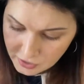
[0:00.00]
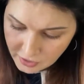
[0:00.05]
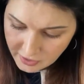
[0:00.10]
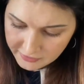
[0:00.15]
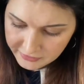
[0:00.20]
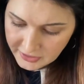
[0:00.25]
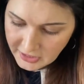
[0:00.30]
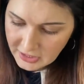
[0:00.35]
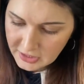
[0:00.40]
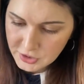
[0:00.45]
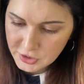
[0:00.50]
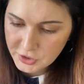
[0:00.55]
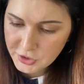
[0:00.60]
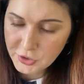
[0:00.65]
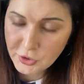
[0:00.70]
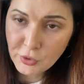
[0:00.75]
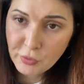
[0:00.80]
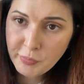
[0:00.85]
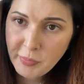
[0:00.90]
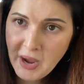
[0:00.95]
I've got
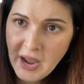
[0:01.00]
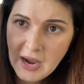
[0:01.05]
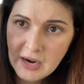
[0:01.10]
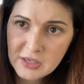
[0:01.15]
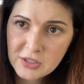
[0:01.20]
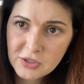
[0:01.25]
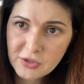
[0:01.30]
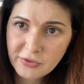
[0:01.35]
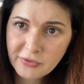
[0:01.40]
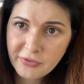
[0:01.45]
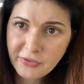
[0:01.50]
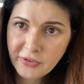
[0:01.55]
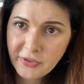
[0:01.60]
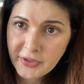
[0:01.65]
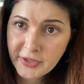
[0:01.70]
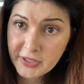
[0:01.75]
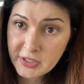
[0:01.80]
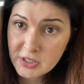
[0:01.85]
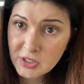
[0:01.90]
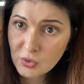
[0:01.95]
two packs of
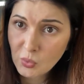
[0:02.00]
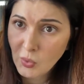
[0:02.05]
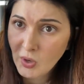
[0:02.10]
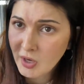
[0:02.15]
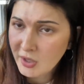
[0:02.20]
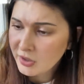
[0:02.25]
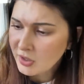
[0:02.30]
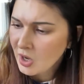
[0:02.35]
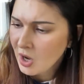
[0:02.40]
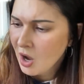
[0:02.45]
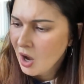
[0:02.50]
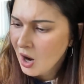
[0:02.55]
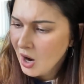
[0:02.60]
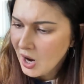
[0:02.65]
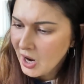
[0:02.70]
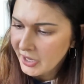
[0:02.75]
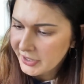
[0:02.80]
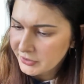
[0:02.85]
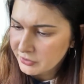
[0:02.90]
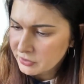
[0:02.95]
this one.
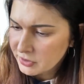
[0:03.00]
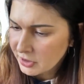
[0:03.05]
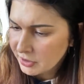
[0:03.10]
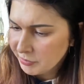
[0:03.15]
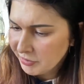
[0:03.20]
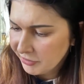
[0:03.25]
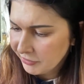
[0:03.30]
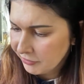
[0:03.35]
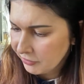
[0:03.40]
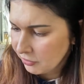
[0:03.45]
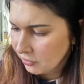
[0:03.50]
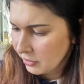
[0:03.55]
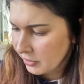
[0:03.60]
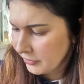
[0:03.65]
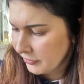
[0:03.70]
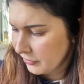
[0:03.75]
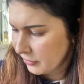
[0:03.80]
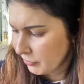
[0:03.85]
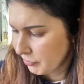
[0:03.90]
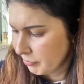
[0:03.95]
I used it before
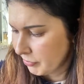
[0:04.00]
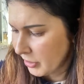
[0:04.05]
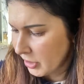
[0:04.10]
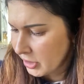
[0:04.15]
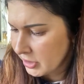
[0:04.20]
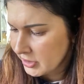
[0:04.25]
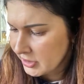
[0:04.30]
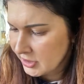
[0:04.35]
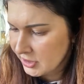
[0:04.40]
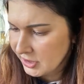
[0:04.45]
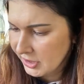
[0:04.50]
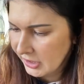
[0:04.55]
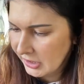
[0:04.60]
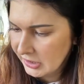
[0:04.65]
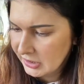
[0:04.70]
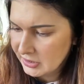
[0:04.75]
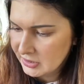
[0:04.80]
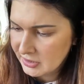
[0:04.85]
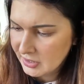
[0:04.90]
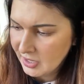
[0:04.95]
for
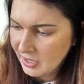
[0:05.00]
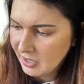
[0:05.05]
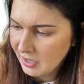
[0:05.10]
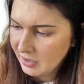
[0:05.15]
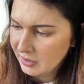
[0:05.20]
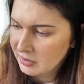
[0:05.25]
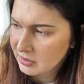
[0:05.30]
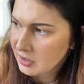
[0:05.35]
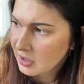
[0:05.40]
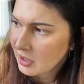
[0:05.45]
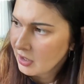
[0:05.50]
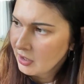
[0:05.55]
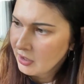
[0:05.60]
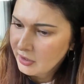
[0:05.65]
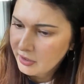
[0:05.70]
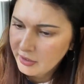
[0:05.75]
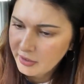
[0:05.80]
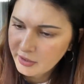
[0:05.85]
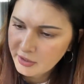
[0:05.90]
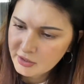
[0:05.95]
birthdays, and
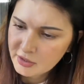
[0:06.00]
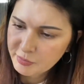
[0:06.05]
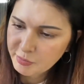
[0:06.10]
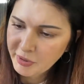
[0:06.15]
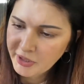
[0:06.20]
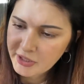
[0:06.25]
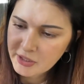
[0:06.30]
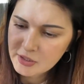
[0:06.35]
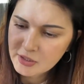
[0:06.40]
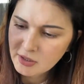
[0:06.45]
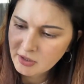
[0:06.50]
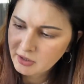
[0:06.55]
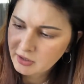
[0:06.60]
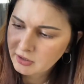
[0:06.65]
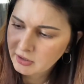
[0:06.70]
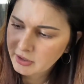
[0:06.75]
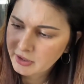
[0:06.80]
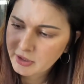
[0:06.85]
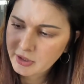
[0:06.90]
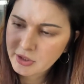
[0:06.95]
it's
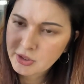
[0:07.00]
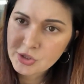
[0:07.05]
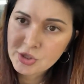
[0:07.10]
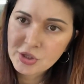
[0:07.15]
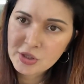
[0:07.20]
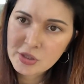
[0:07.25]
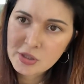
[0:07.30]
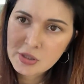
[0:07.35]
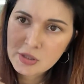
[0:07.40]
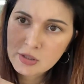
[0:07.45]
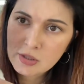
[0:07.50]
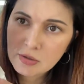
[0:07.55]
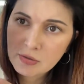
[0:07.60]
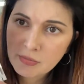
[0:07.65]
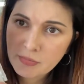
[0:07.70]
basically just